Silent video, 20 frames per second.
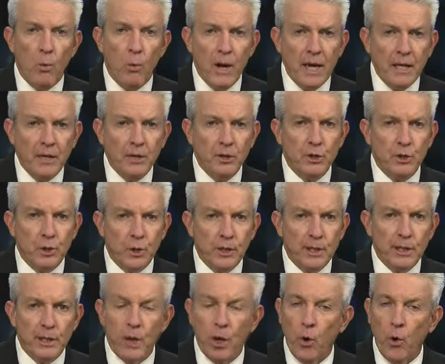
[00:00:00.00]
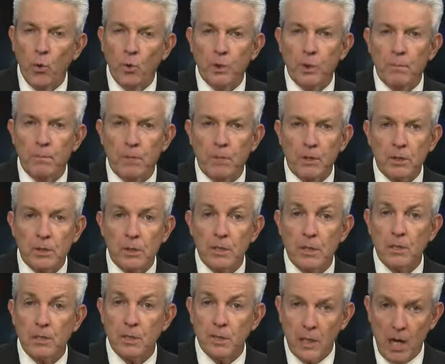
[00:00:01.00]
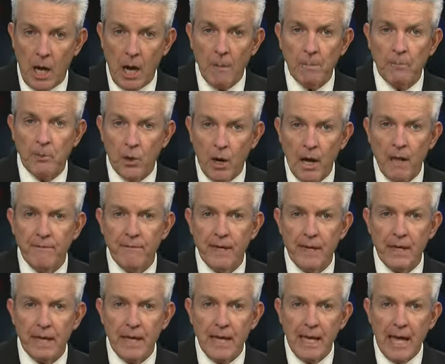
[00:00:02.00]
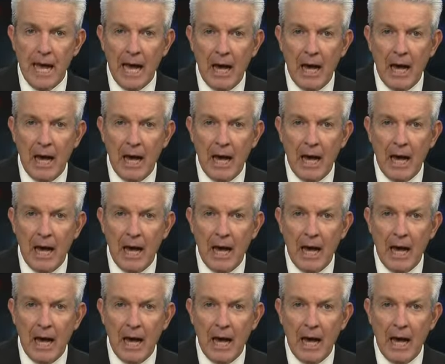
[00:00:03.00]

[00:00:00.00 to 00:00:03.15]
When should an older person stop driving?